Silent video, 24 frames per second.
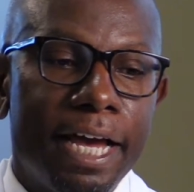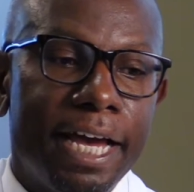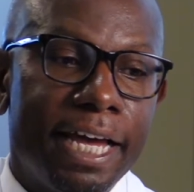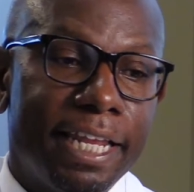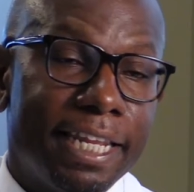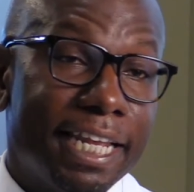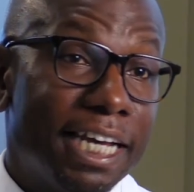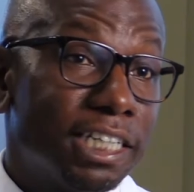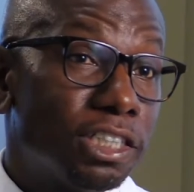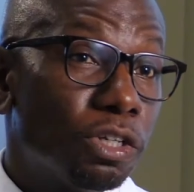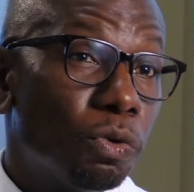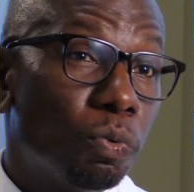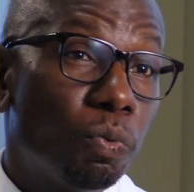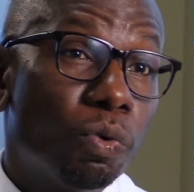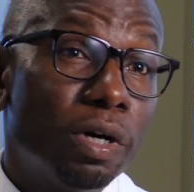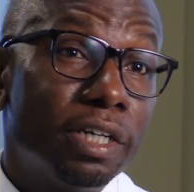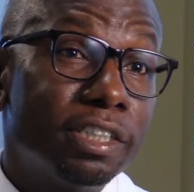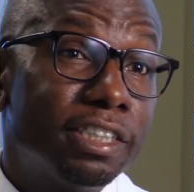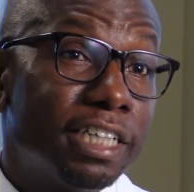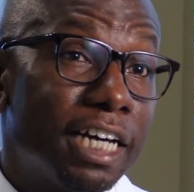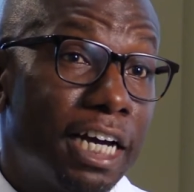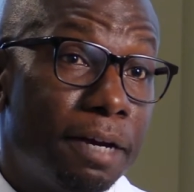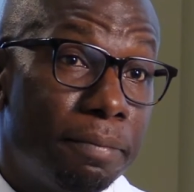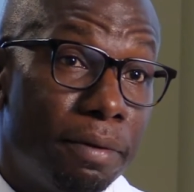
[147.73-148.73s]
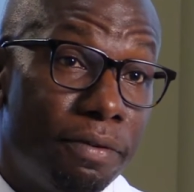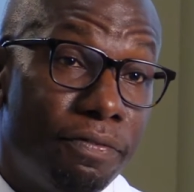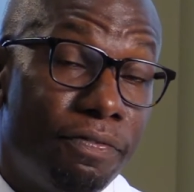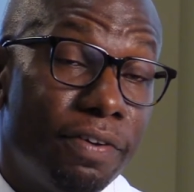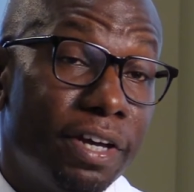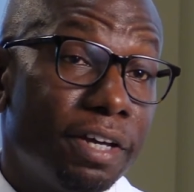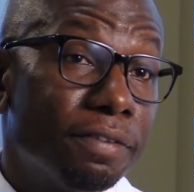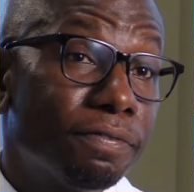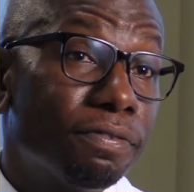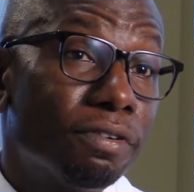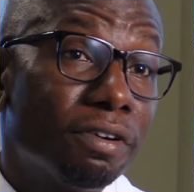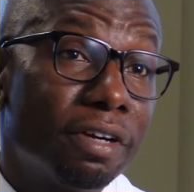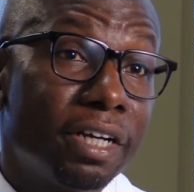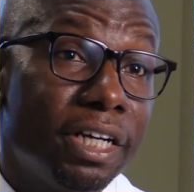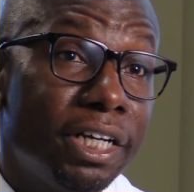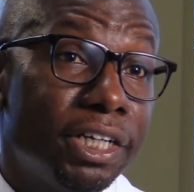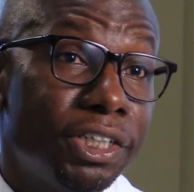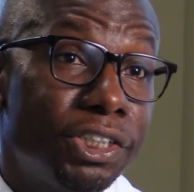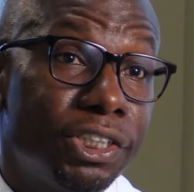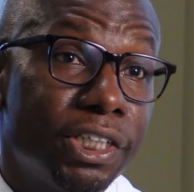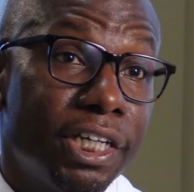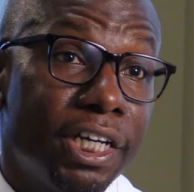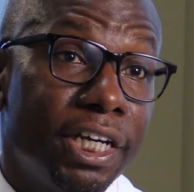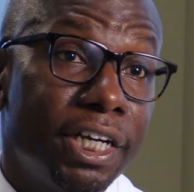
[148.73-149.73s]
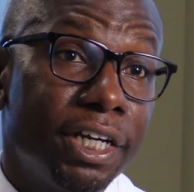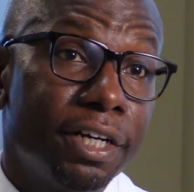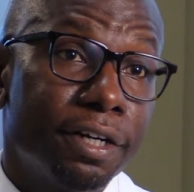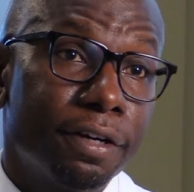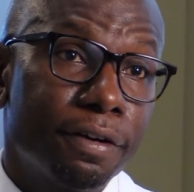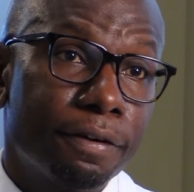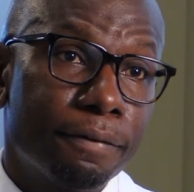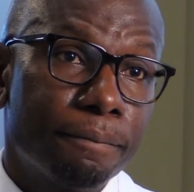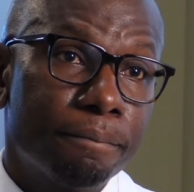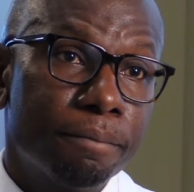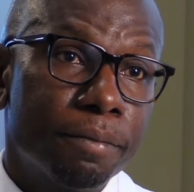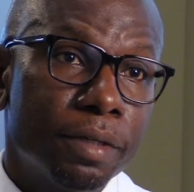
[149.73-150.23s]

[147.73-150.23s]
And that's a one-time event for each ear,